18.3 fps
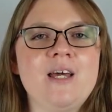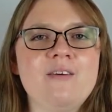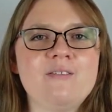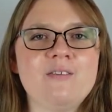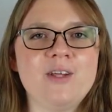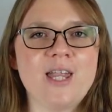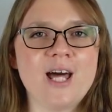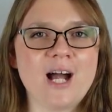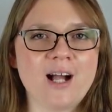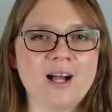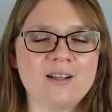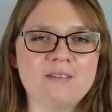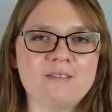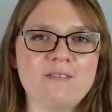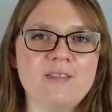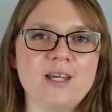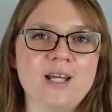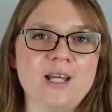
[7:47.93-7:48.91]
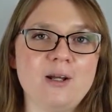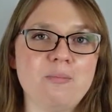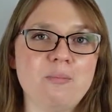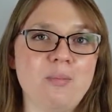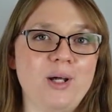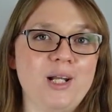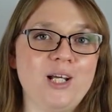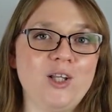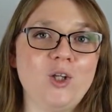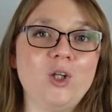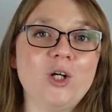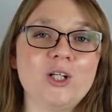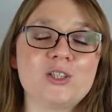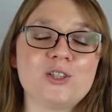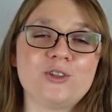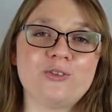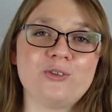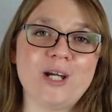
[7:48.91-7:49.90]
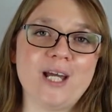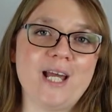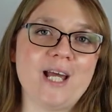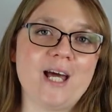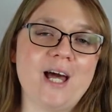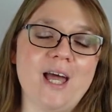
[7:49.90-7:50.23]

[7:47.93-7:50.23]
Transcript: for that kind of thing, but it looked great.